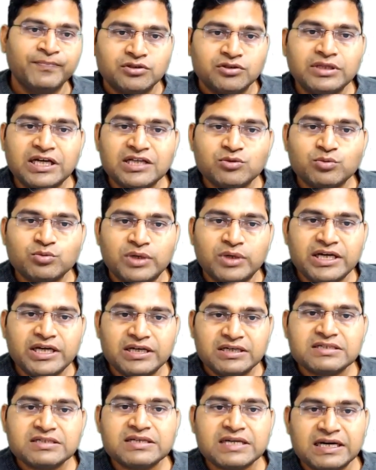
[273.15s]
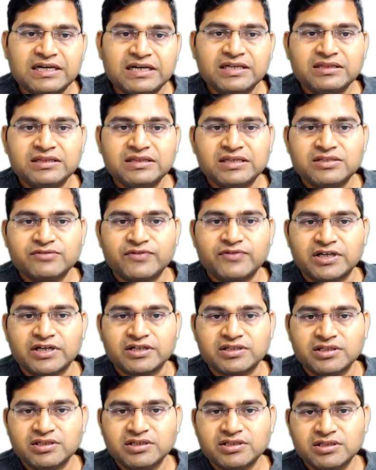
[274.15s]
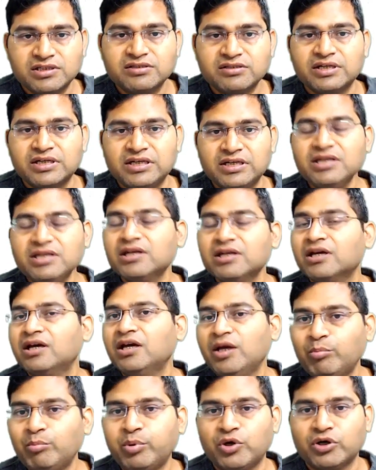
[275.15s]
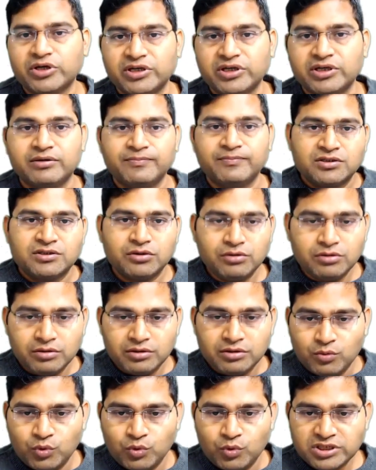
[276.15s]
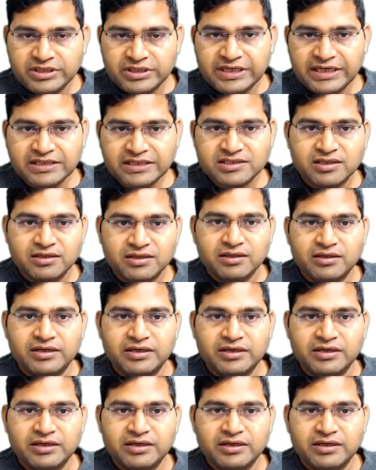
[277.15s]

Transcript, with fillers: So that's why understanding these functions is really important. So what's next?